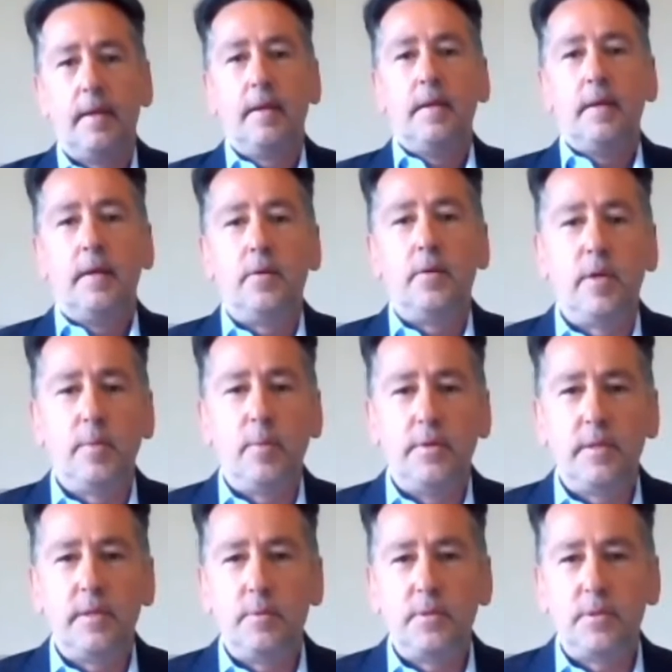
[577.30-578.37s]
And all he
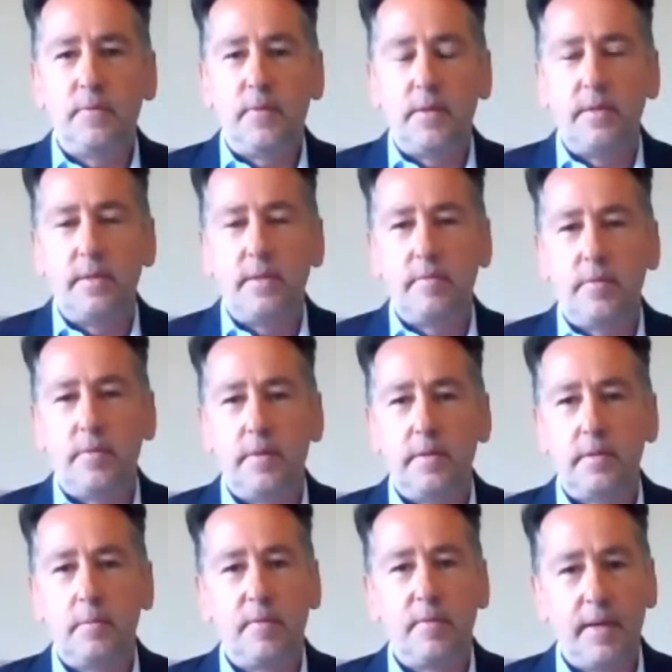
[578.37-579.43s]
wanted was the funding for it.
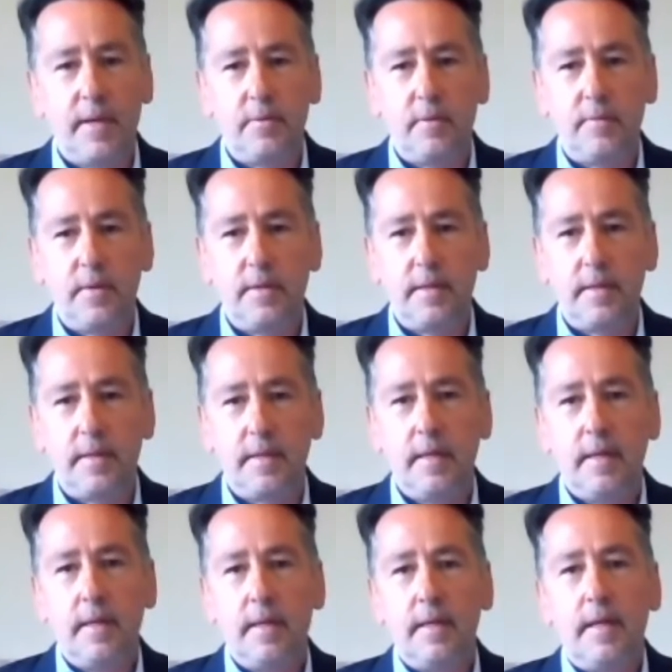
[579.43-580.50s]
So we found the funding,
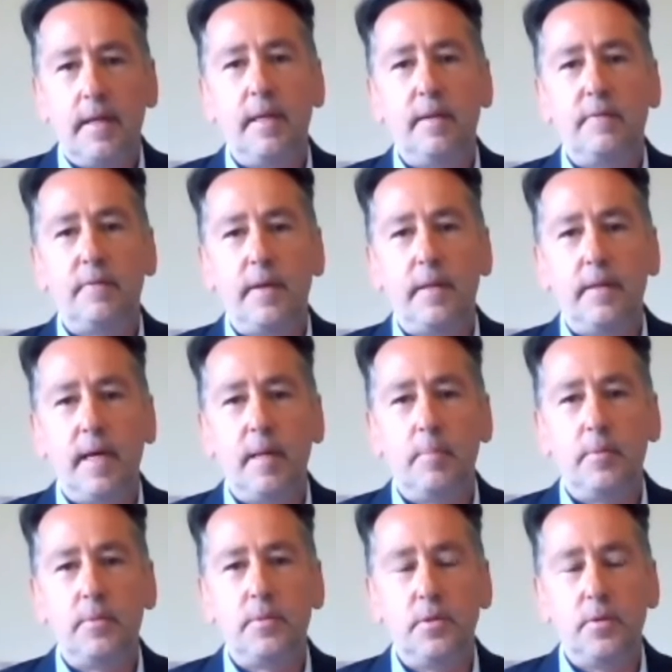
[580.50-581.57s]
and he felt
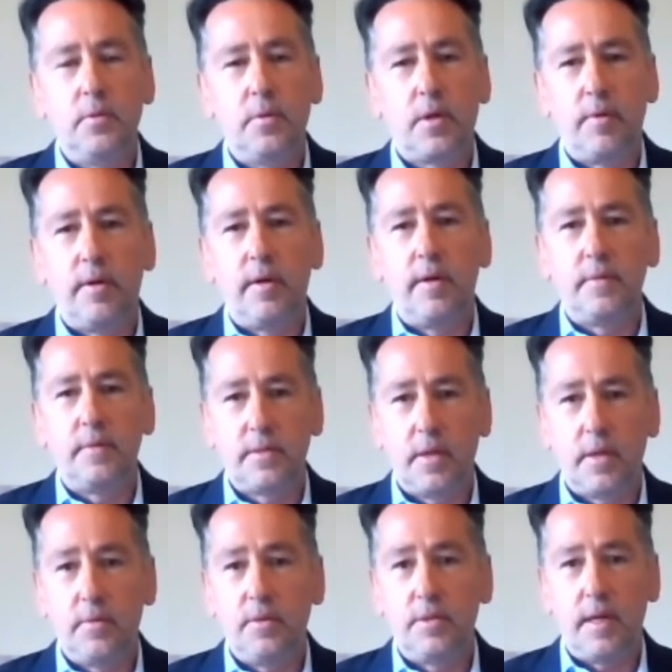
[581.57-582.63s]
able to craft his
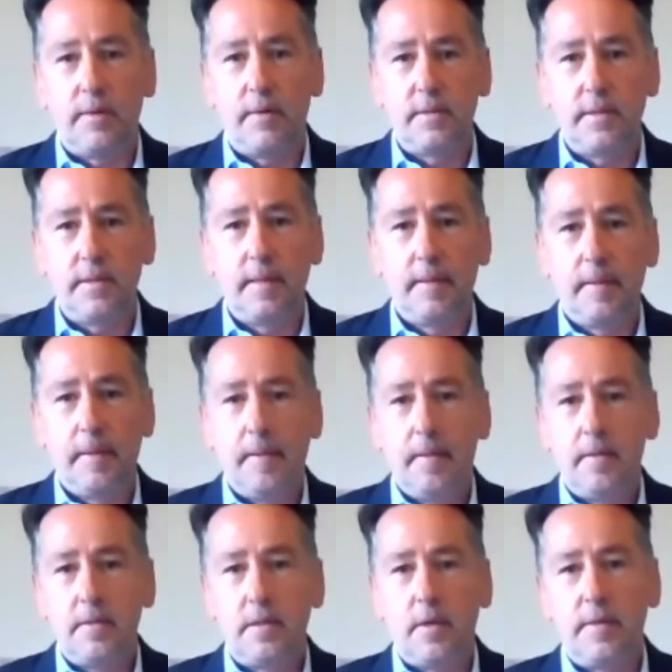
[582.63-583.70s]
own charity.
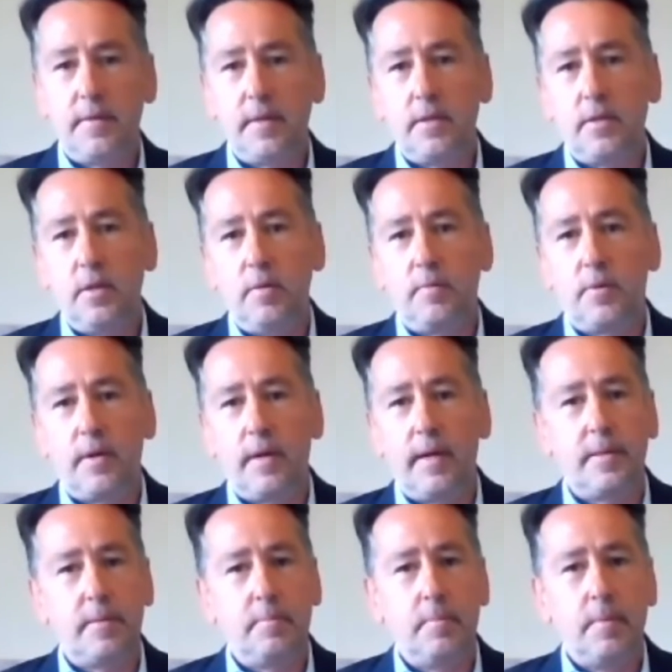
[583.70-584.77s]
So I think you've got to
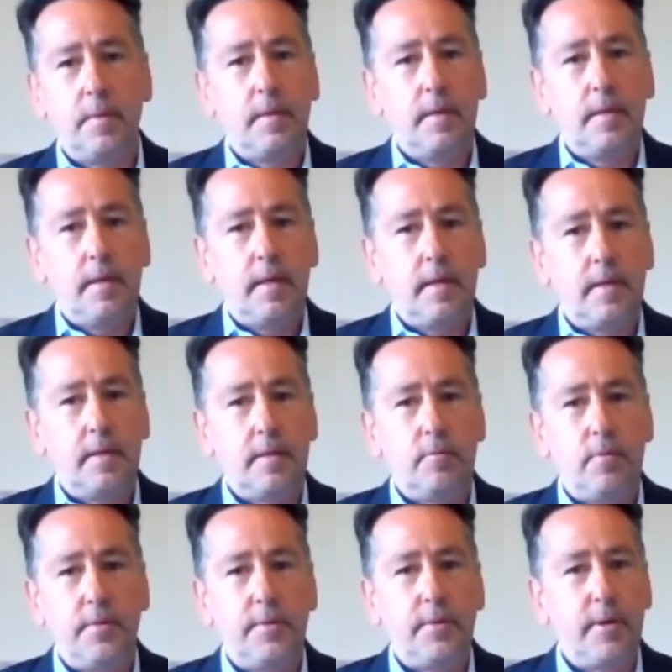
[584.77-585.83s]
let them
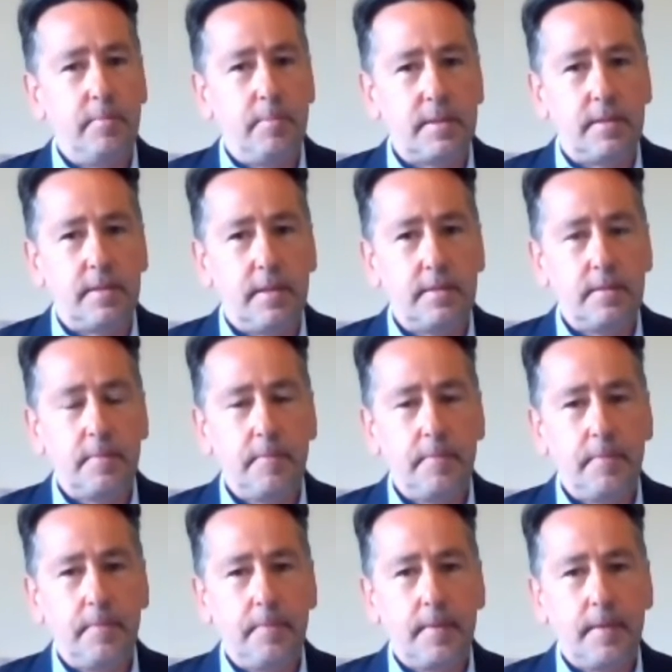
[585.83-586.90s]
run their own business.
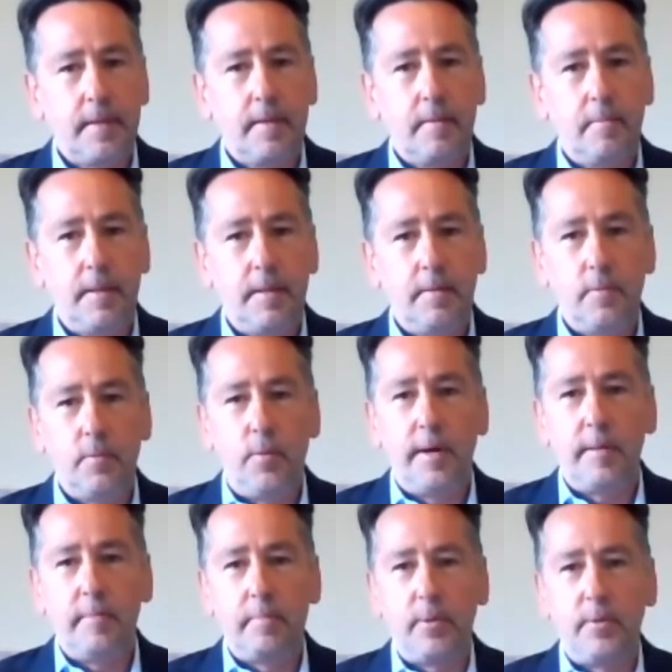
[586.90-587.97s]
I mean, why
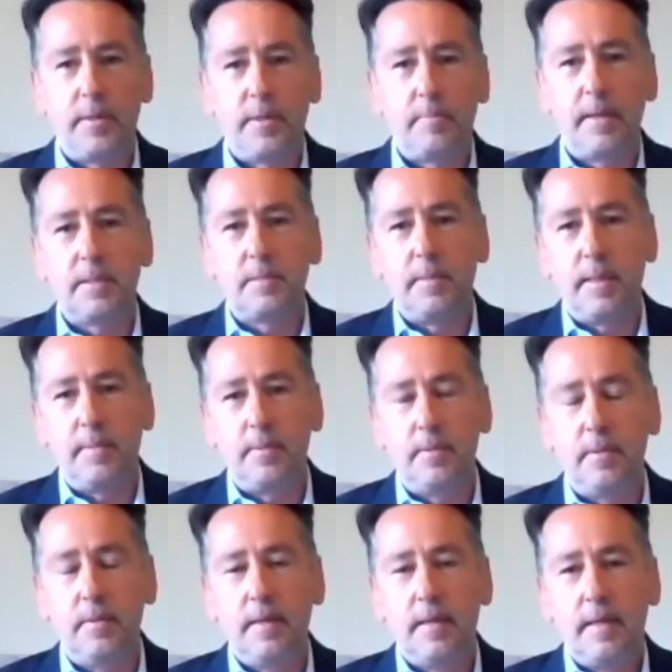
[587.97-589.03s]
employ the best
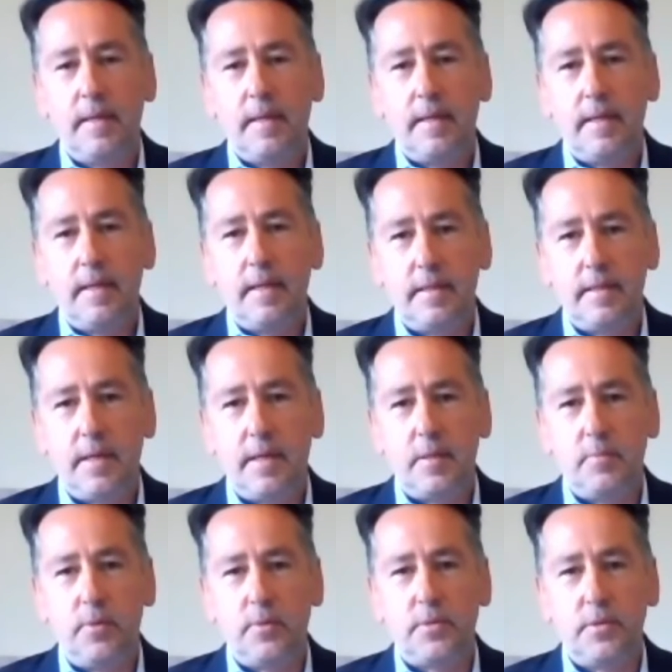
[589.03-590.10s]
people and tell
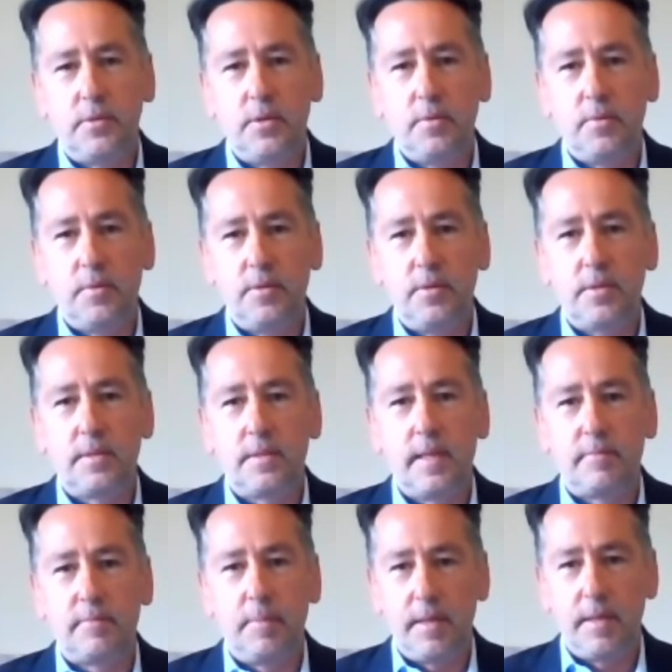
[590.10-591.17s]
them what to do? Just
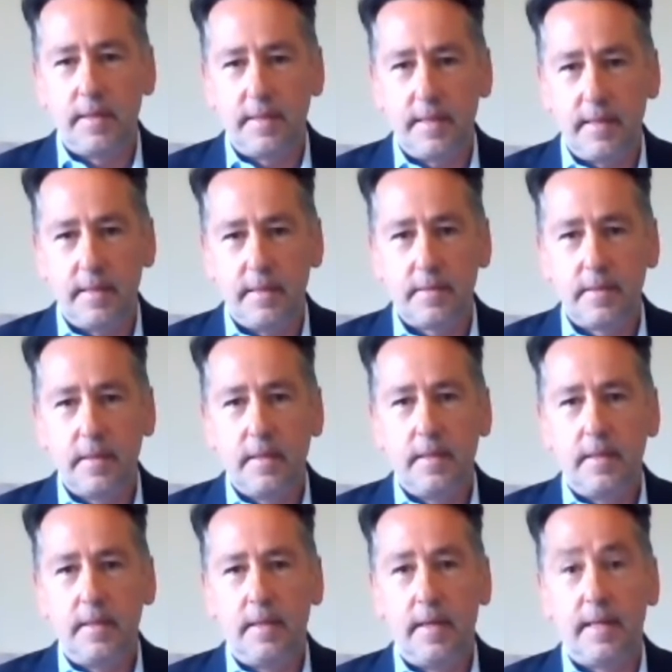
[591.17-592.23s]
give them the ideas
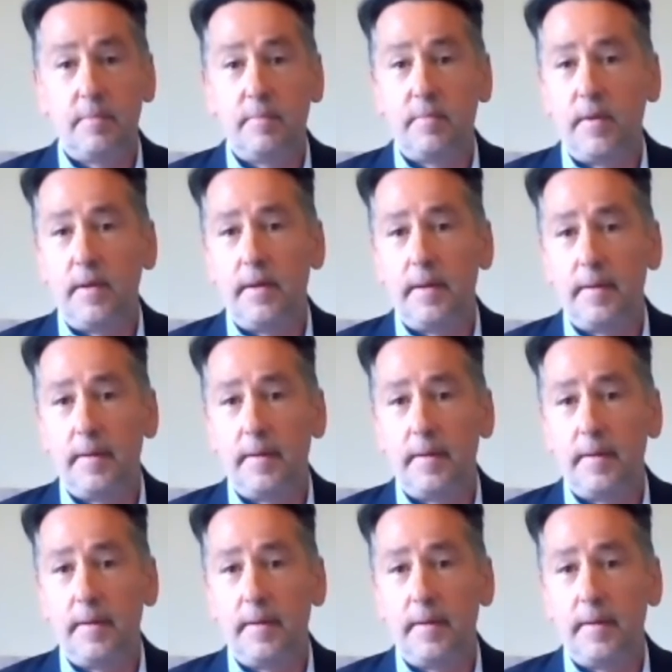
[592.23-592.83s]
and let them fly.